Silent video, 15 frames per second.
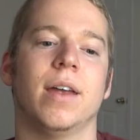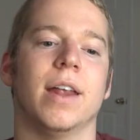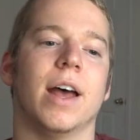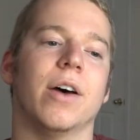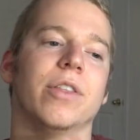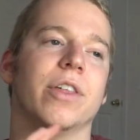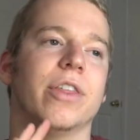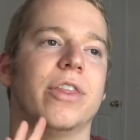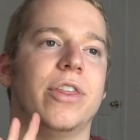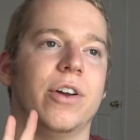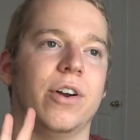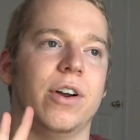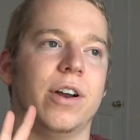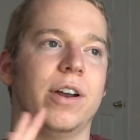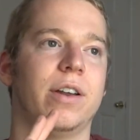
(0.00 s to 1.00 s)
Now, the
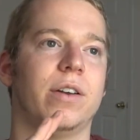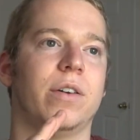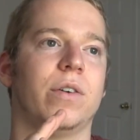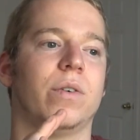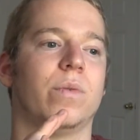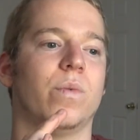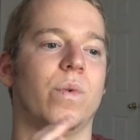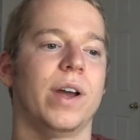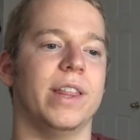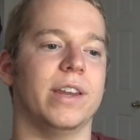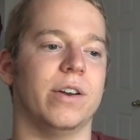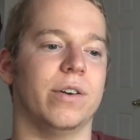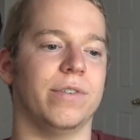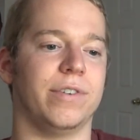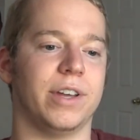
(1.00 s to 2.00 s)
third way the
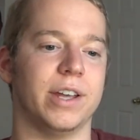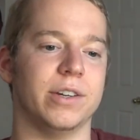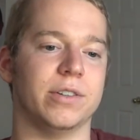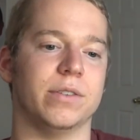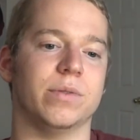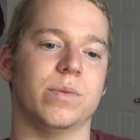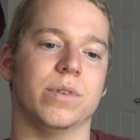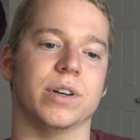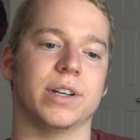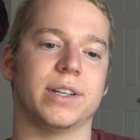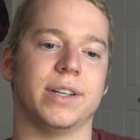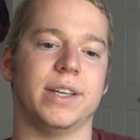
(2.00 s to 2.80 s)
notifications work